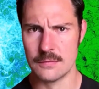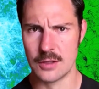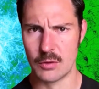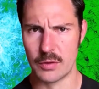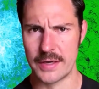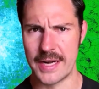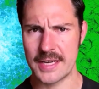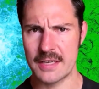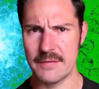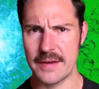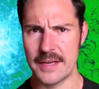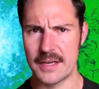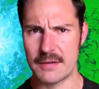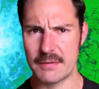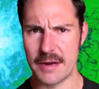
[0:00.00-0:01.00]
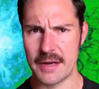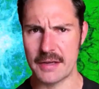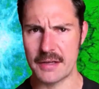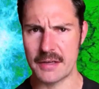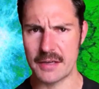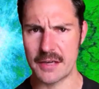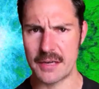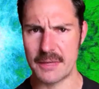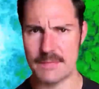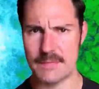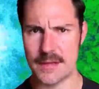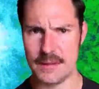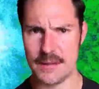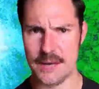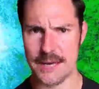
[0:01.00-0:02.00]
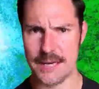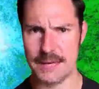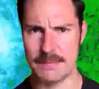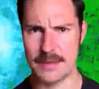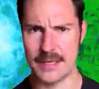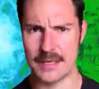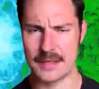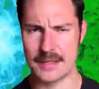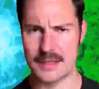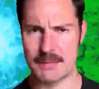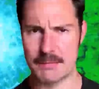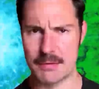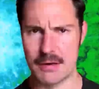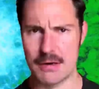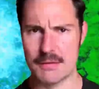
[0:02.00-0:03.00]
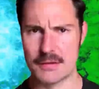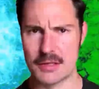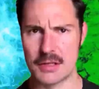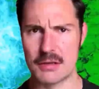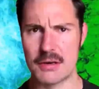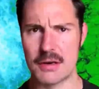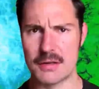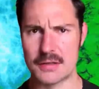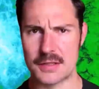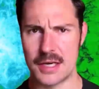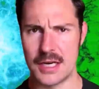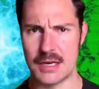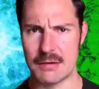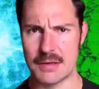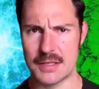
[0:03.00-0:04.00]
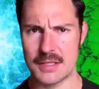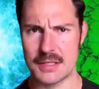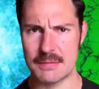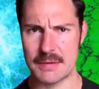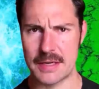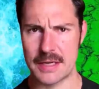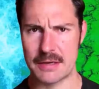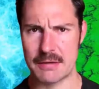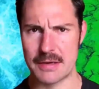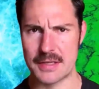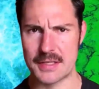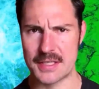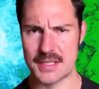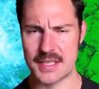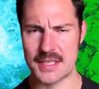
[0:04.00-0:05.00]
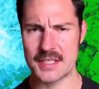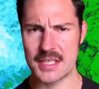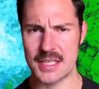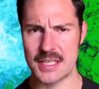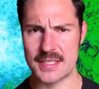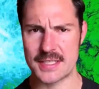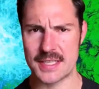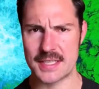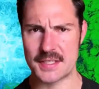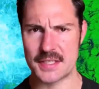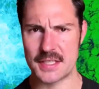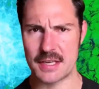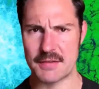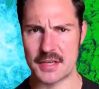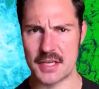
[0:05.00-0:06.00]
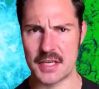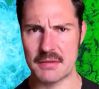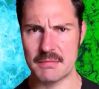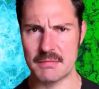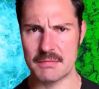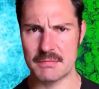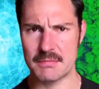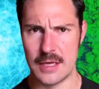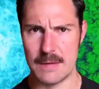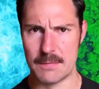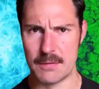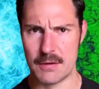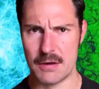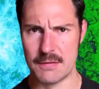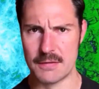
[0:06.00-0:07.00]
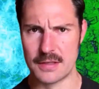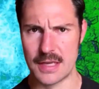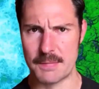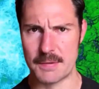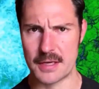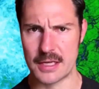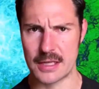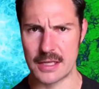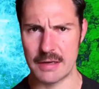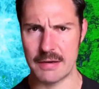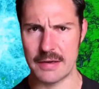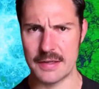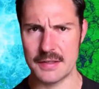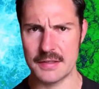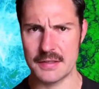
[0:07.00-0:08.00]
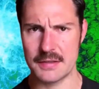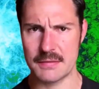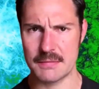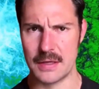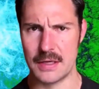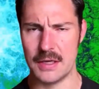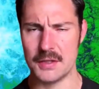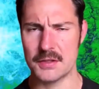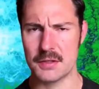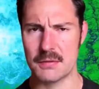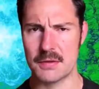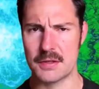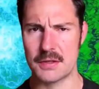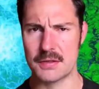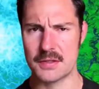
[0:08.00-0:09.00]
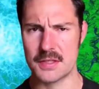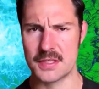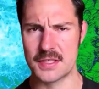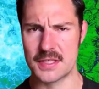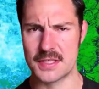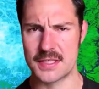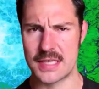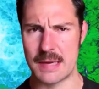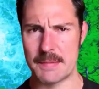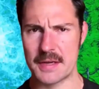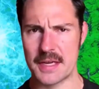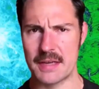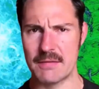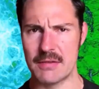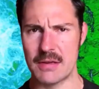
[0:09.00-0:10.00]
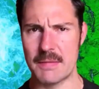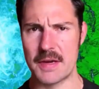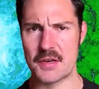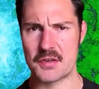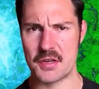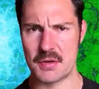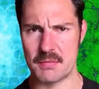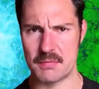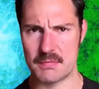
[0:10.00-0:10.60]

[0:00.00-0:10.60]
When activated regularly, adiponectin improves glucose tolerance, increases insulin sensitivity, improves lipid clearance, and also reduces systemic inflammation.